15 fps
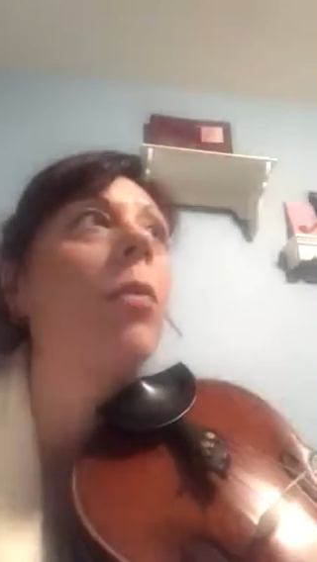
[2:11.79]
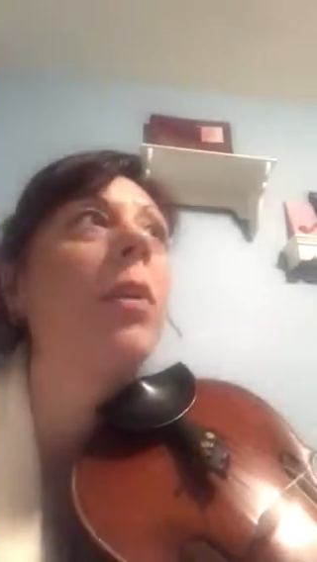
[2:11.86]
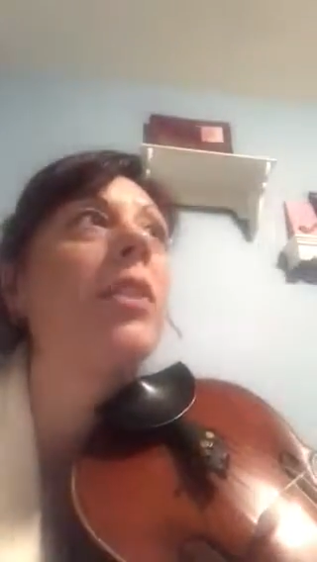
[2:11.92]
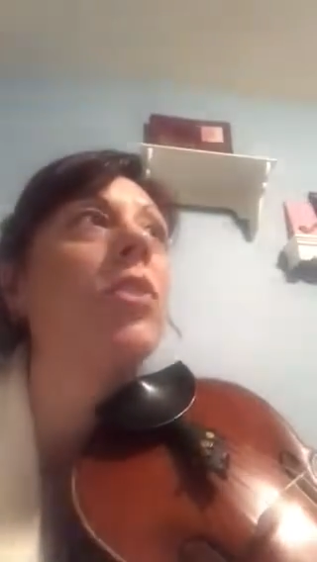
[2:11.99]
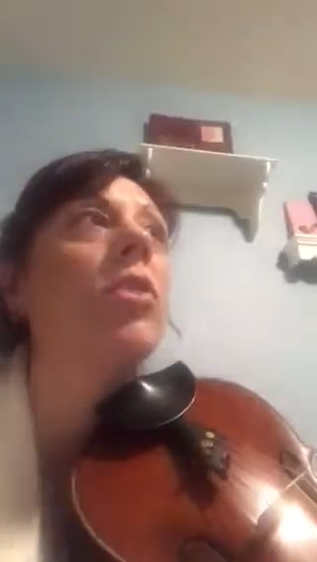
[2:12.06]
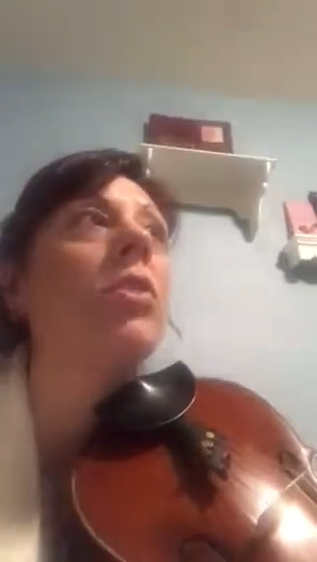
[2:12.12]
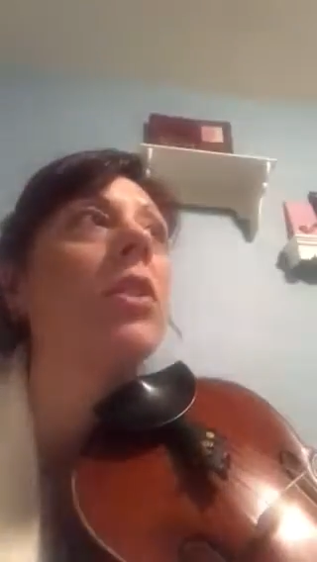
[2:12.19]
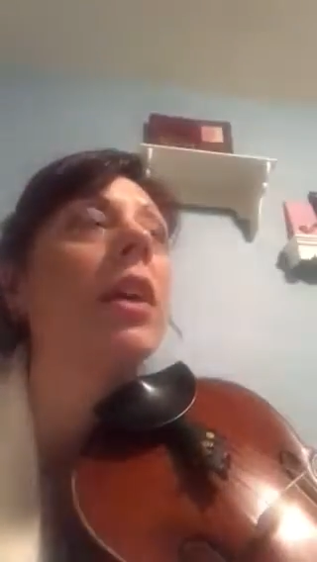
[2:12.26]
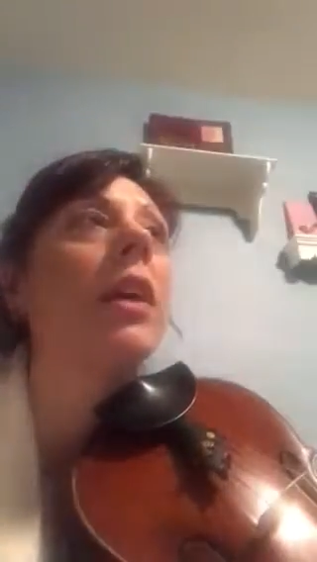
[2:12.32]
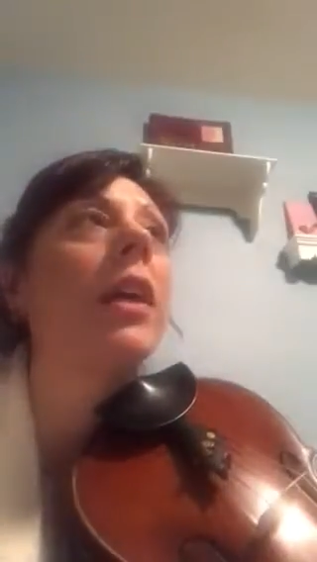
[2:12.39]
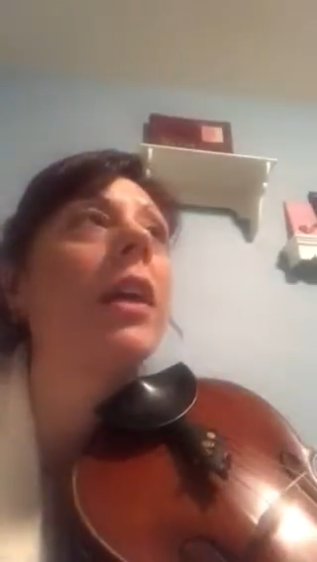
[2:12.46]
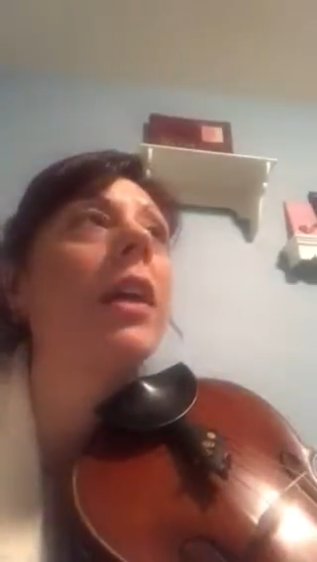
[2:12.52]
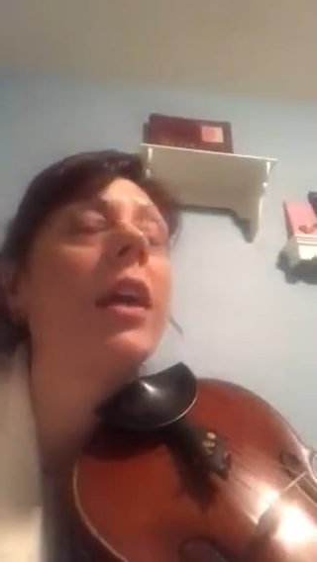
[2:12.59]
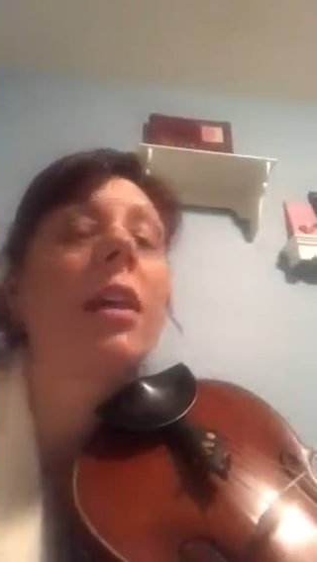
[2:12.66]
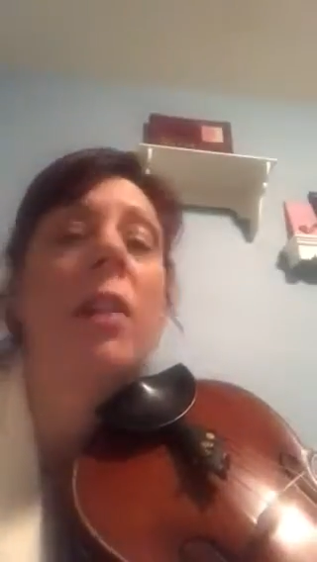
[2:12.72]
Once you start
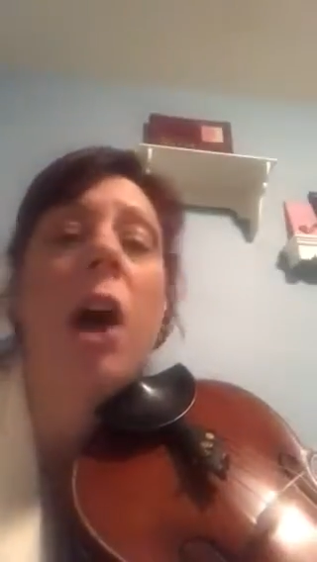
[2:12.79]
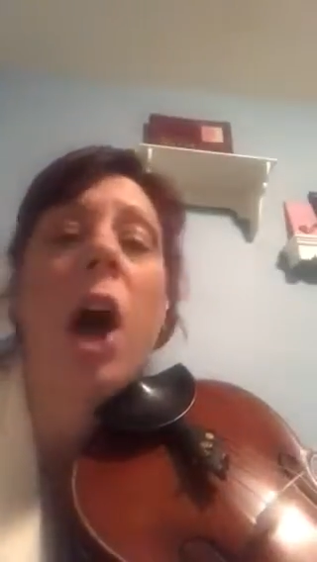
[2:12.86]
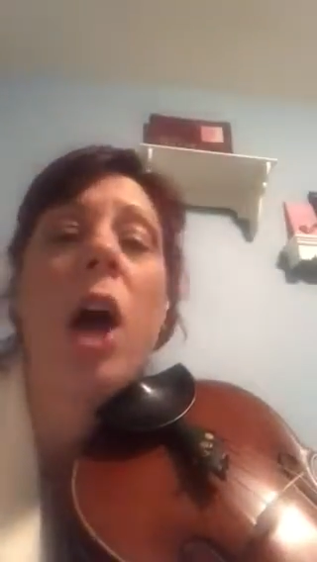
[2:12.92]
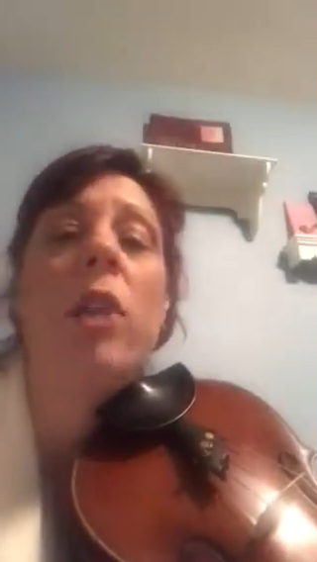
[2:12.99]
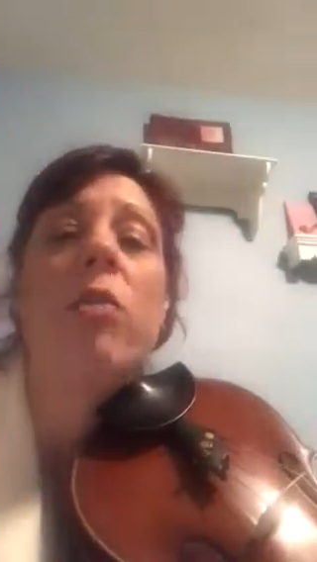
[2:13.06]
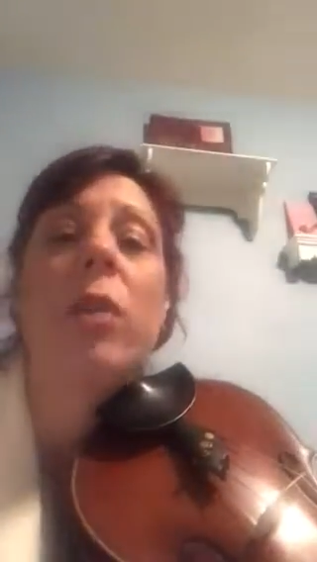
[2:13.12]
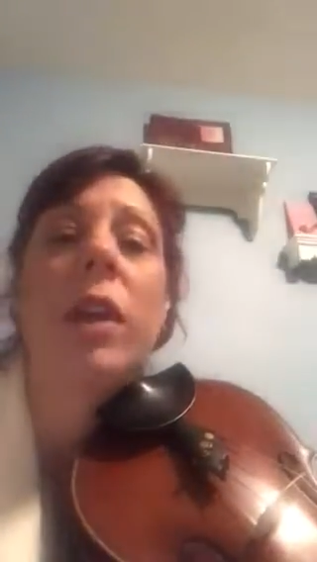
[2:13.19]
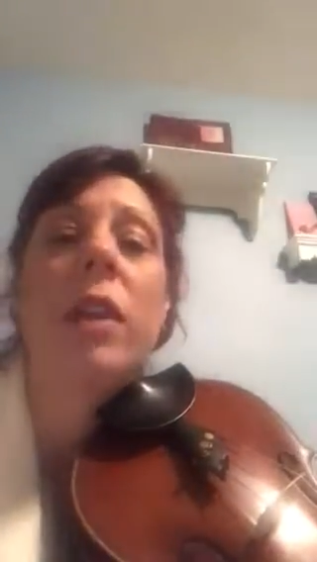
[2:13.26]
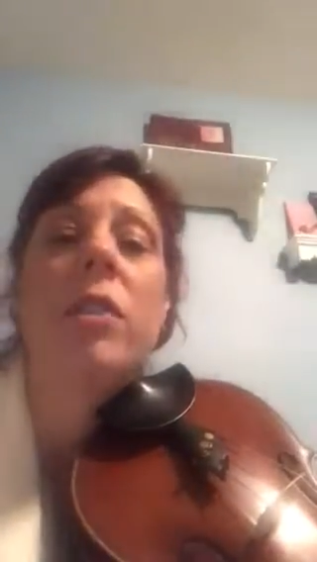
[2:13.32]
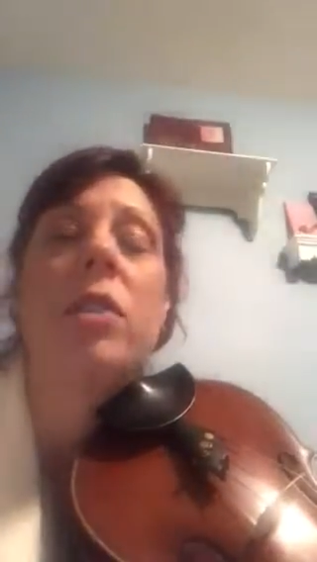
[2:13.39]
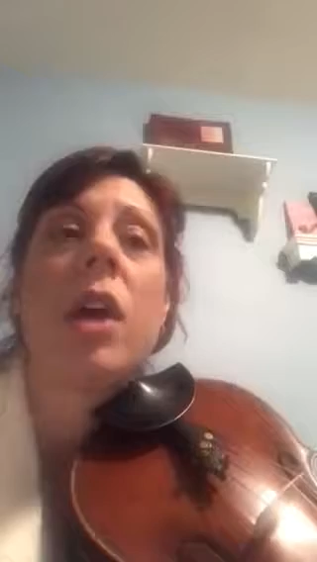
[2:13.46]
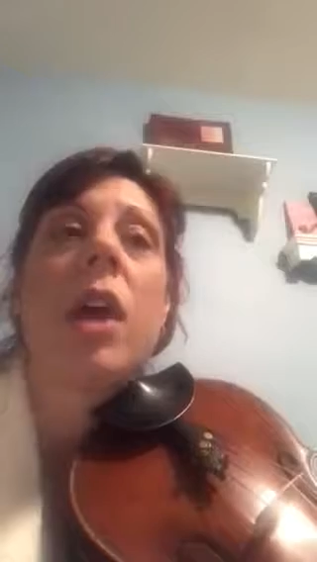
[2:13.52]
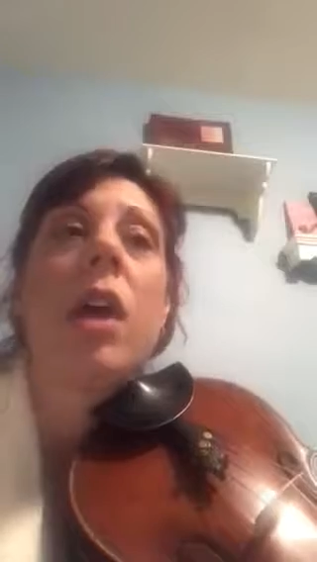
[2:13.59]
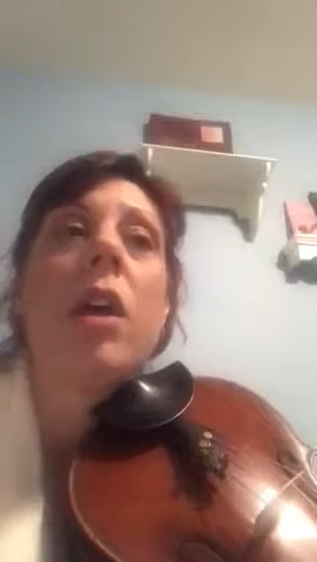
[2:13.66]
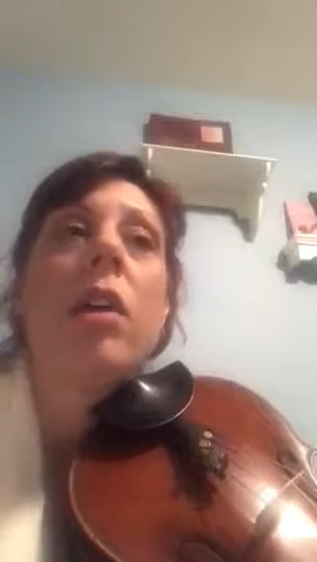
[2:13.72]
getting in the hundreds,